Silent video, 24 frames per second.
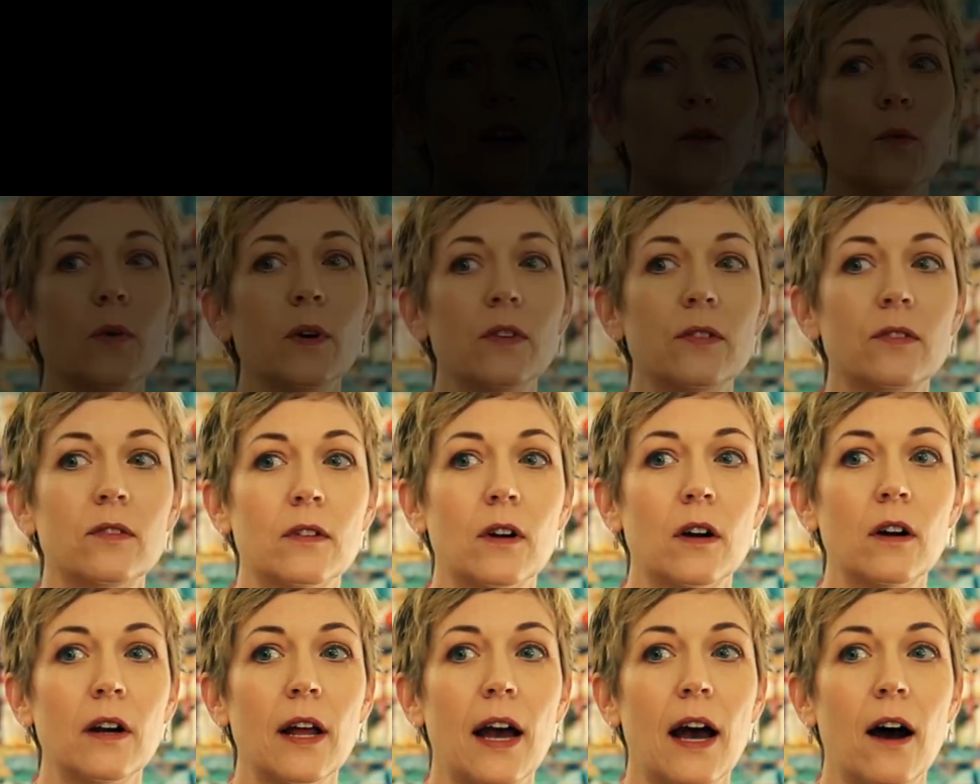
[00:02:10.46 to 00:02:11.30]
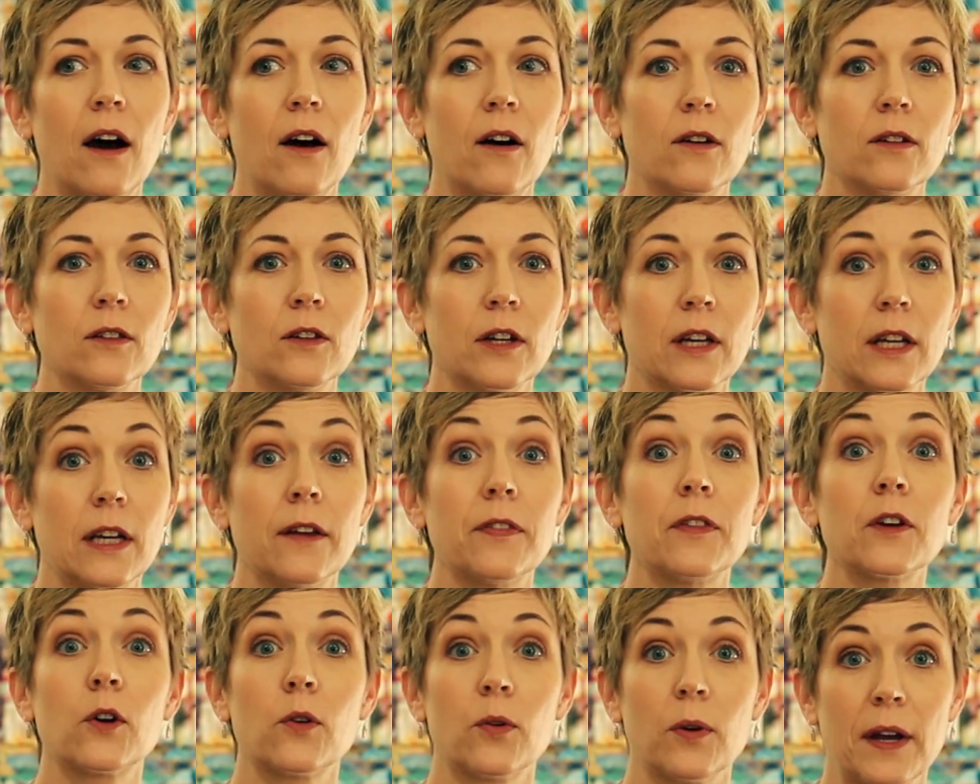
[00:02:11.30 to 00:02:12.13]
We start out looking at
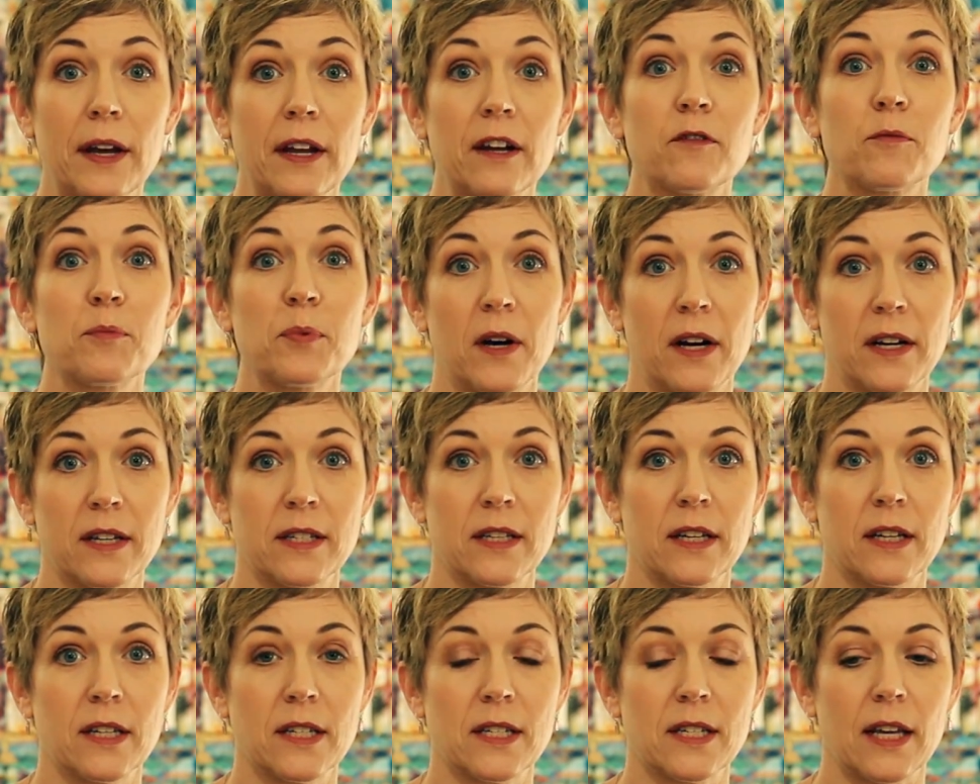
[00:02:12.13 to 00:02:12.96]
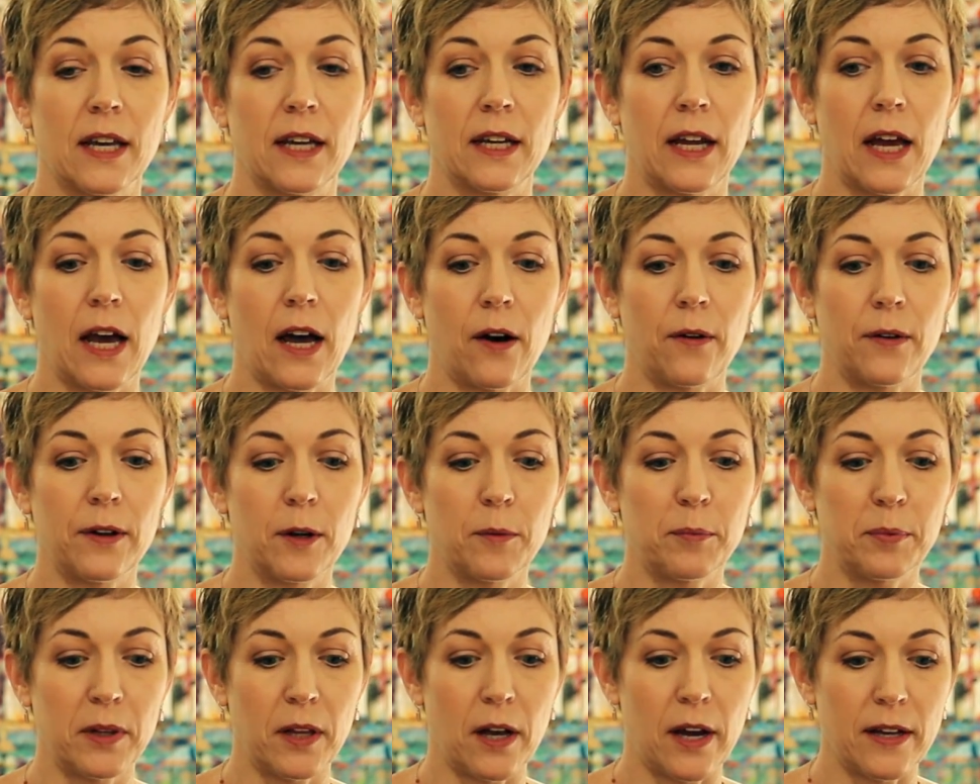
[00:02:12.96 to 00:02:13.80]
the creative process and how it
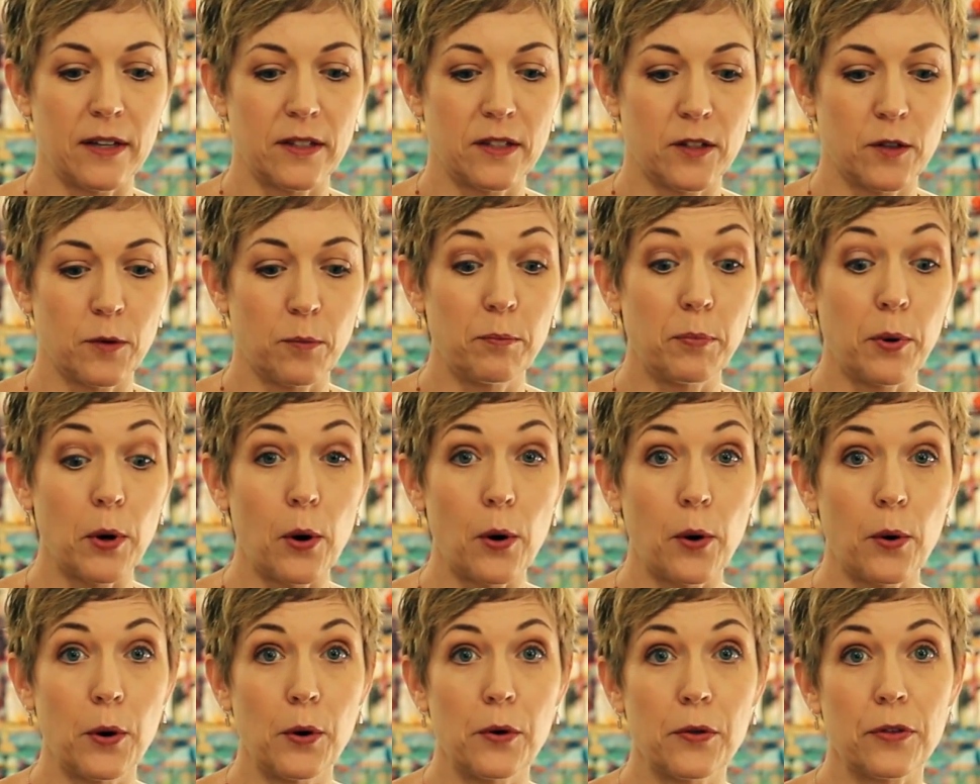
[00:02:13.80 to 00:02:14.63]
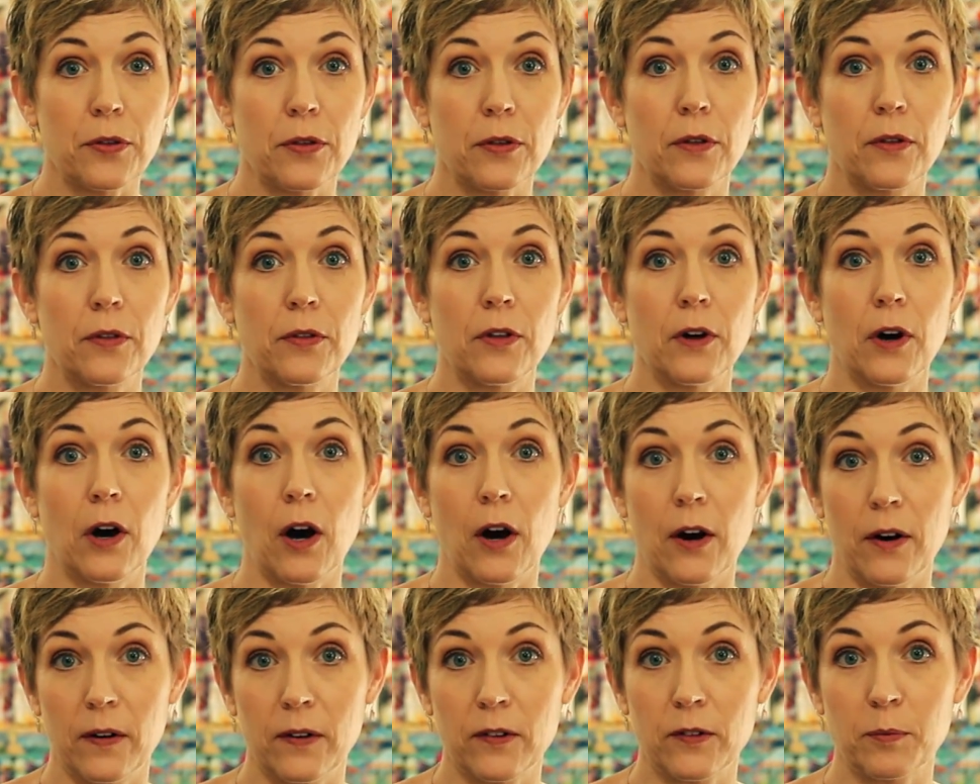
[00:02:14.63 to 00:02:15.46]
applies to both the
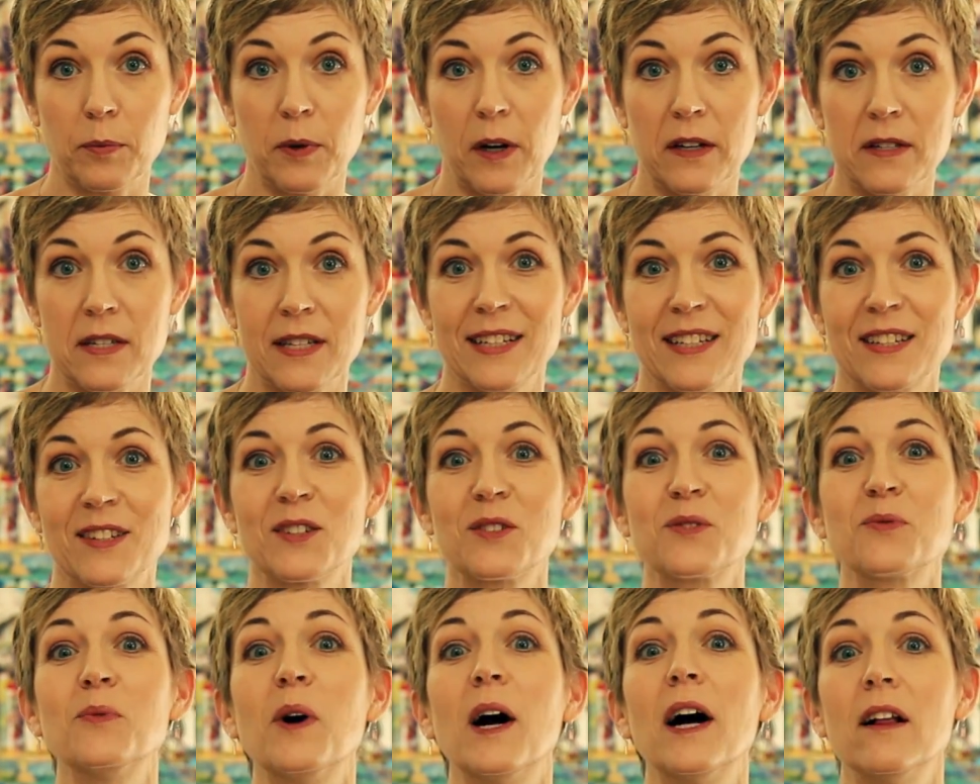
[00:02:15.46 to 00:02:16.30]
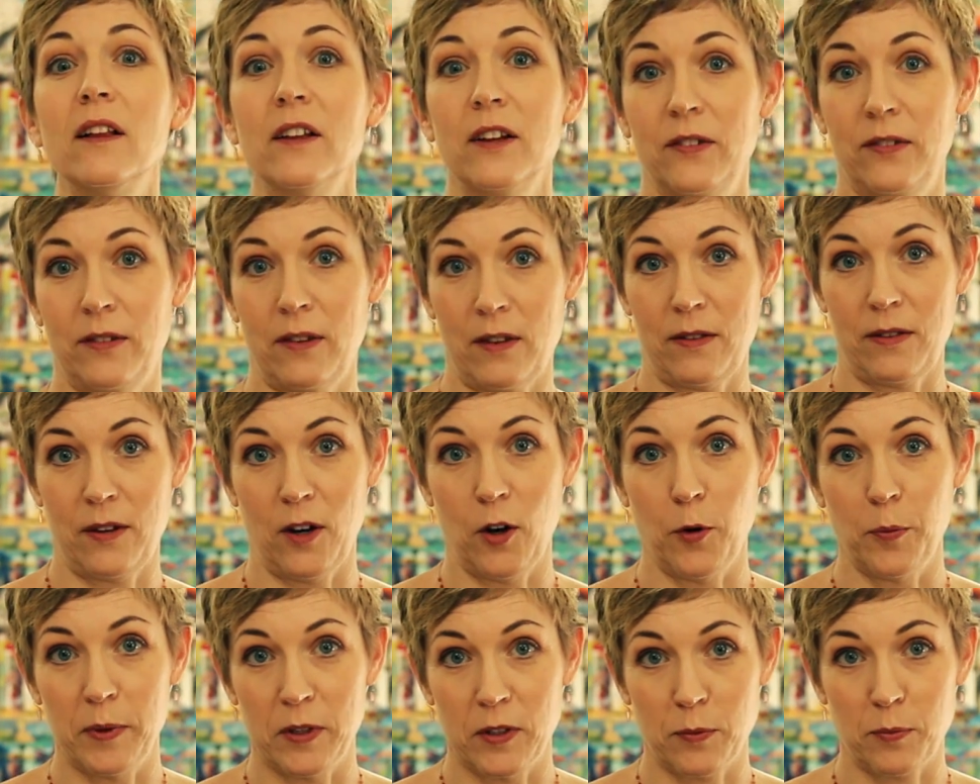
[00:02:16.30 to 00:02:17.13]
artist process as well as the
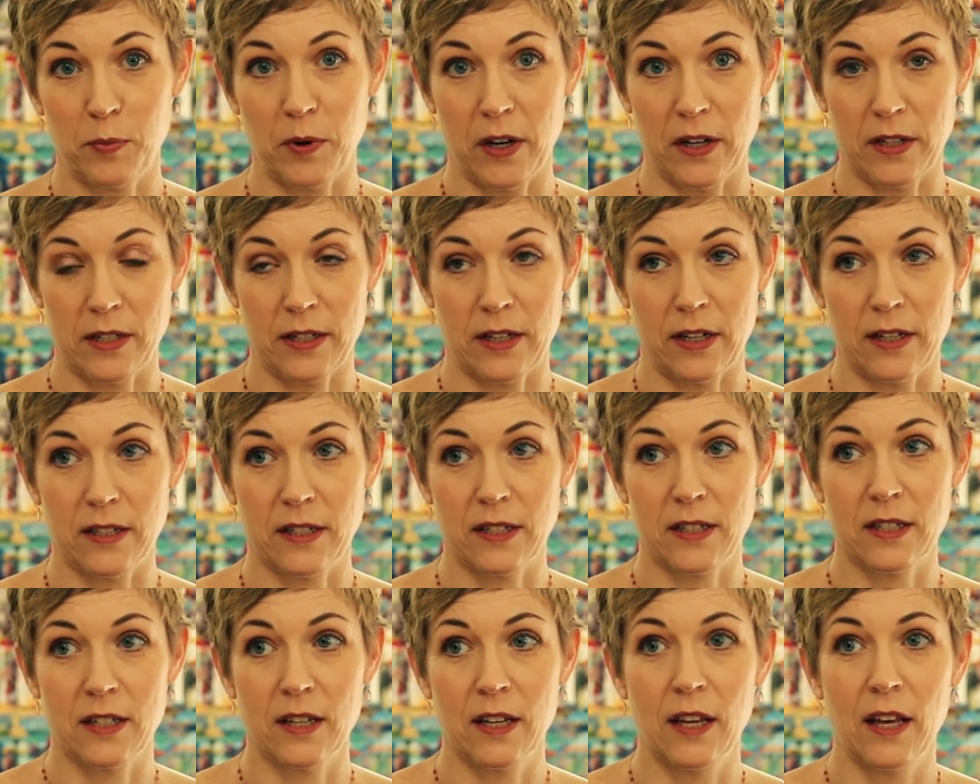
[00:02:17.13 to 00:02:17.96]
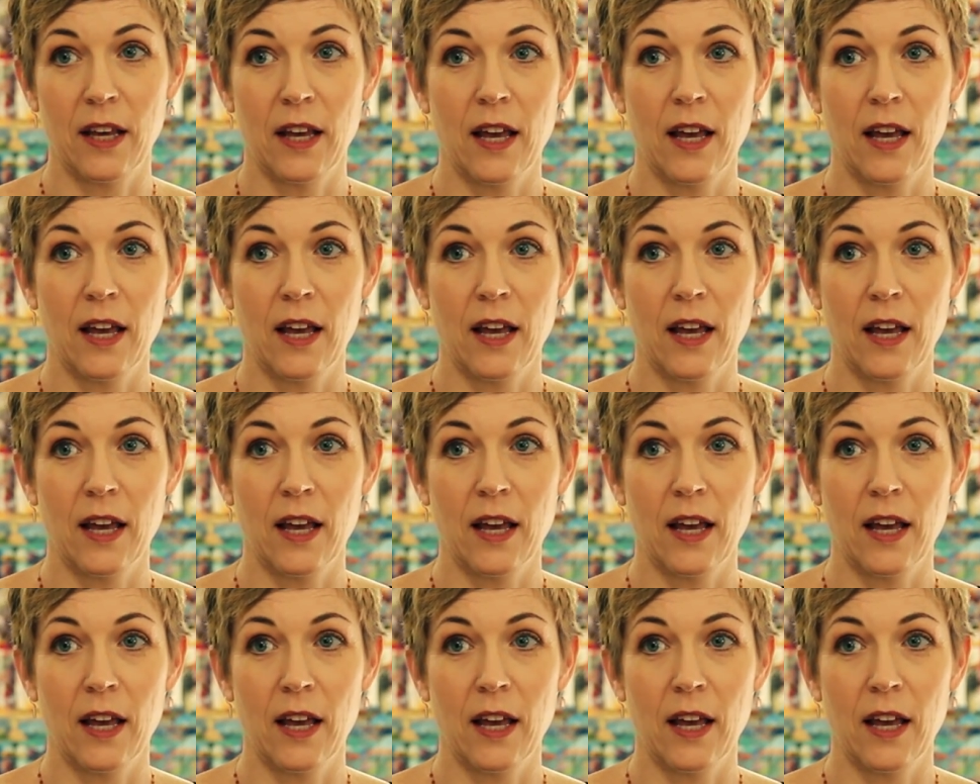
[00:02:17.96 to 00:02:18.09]
therapist process.